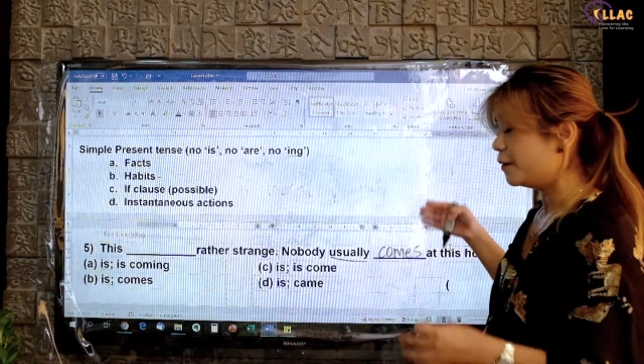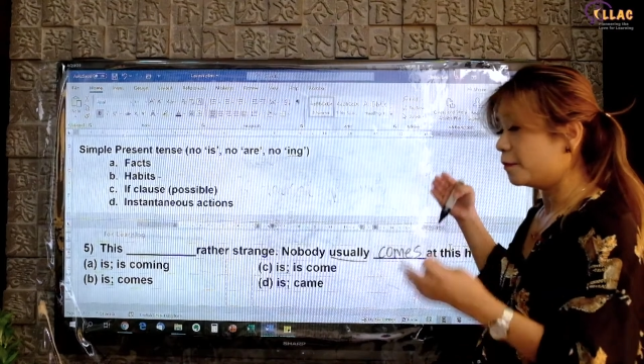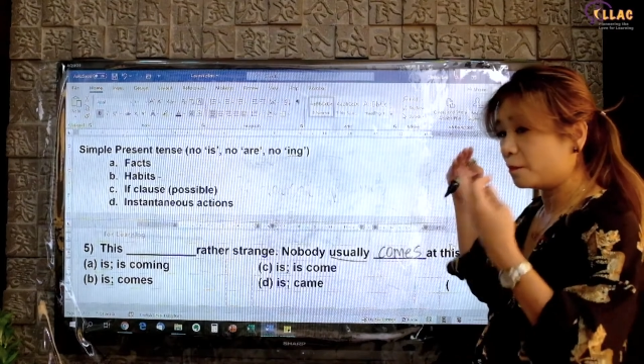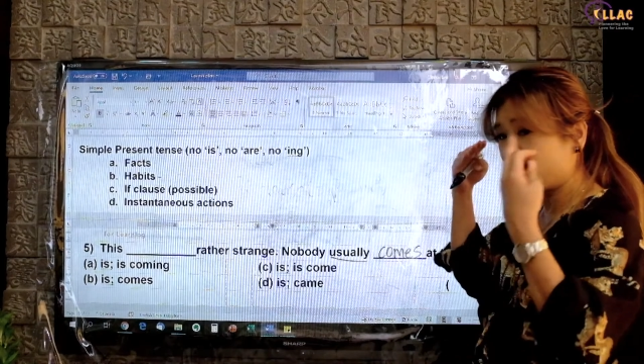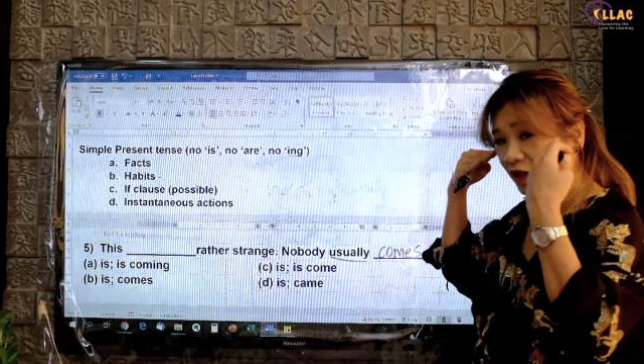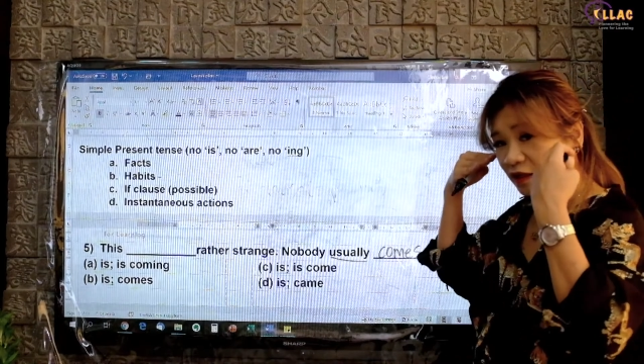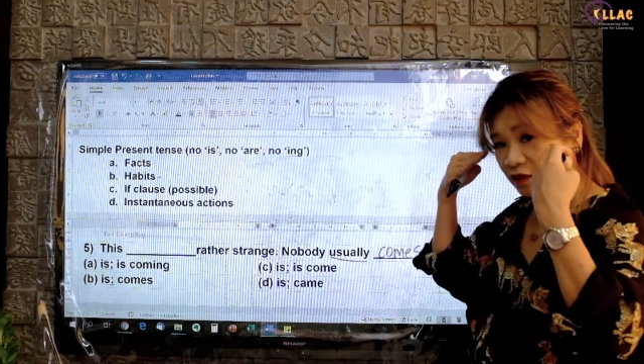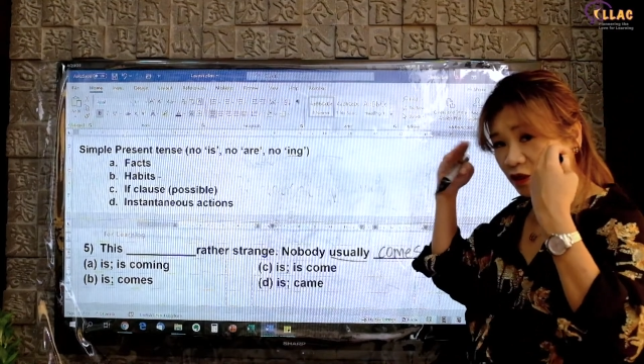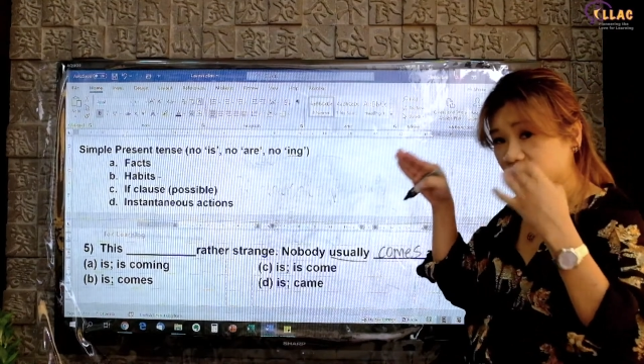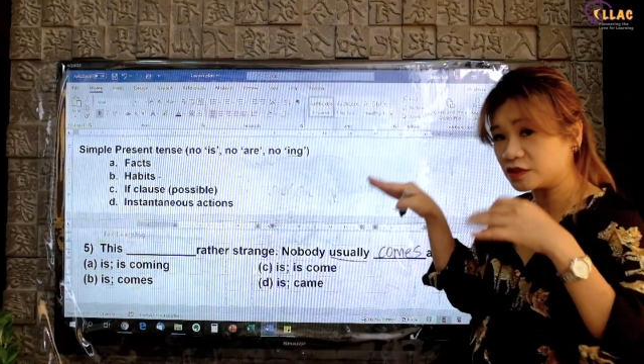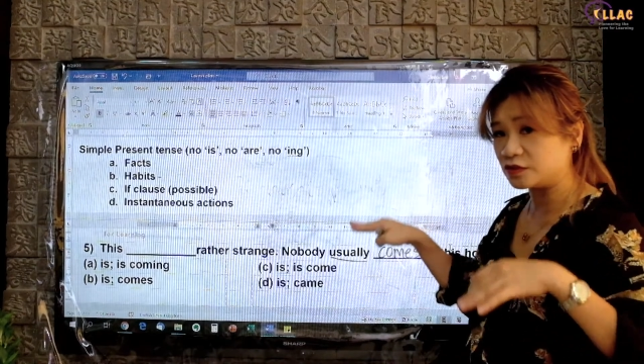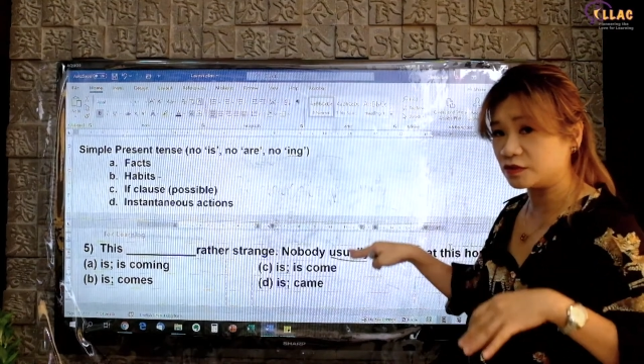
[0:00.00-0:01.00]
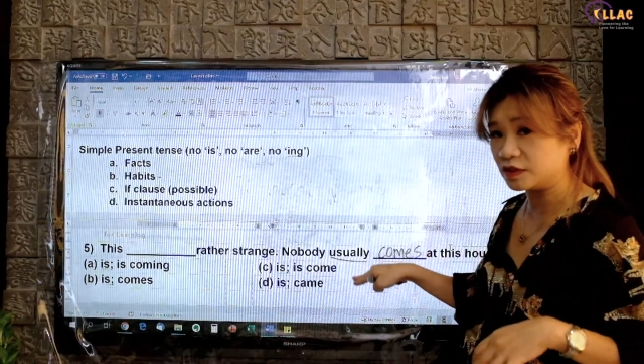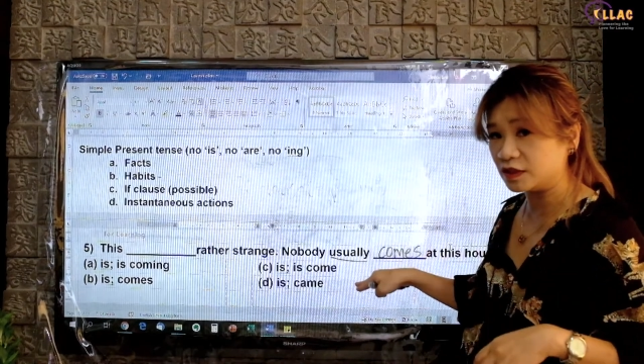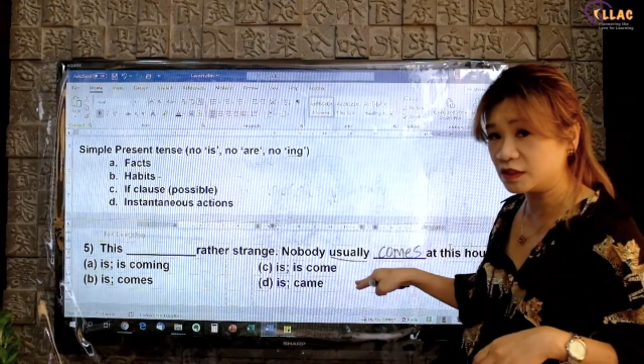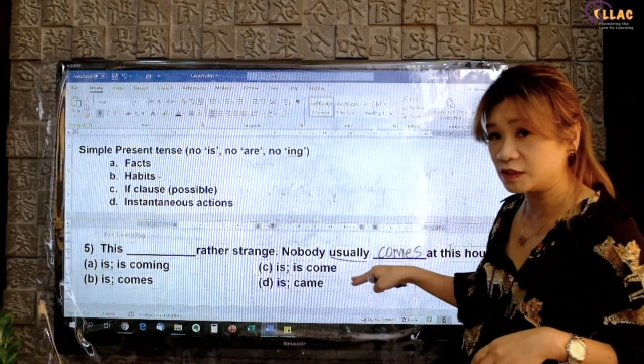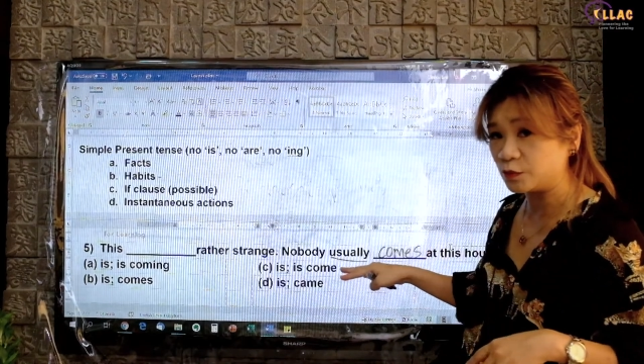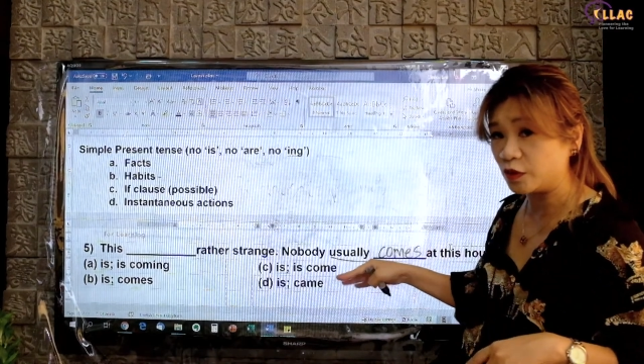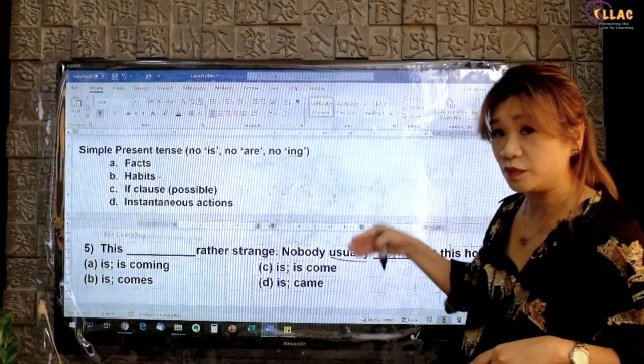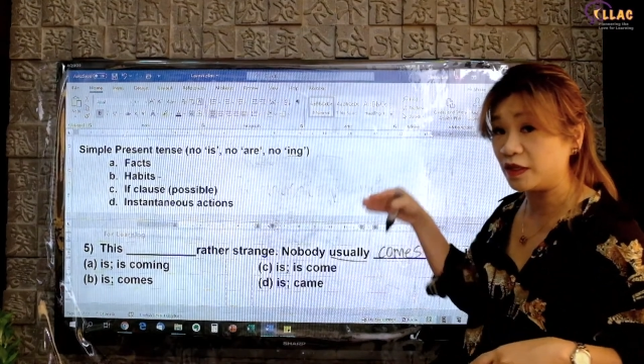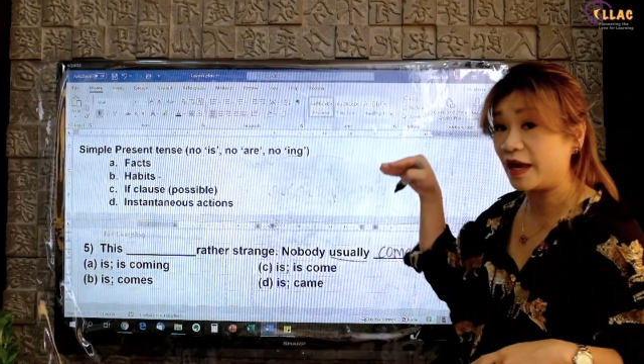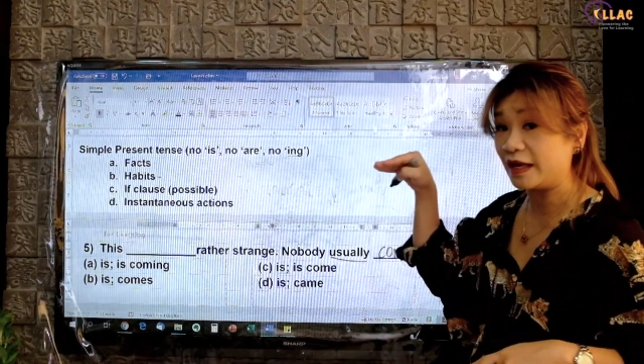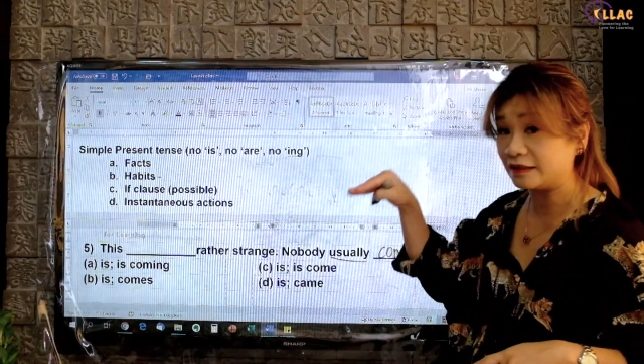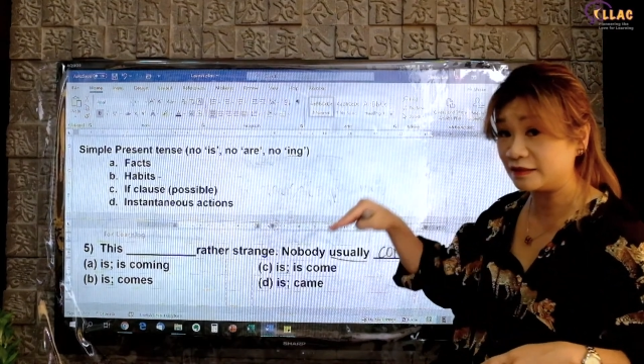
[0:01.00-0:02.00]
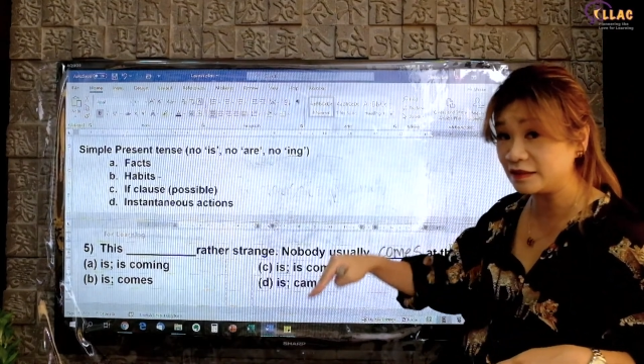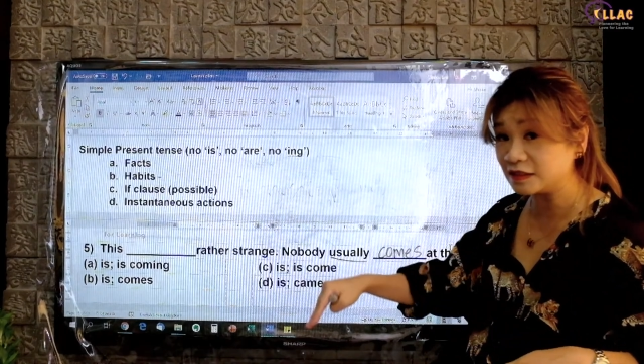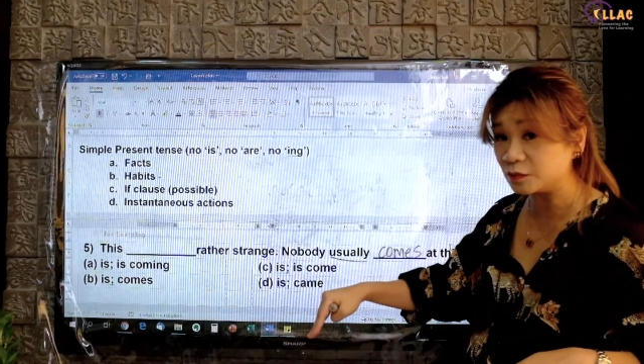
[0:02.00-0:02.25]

my thoughts to this will be at this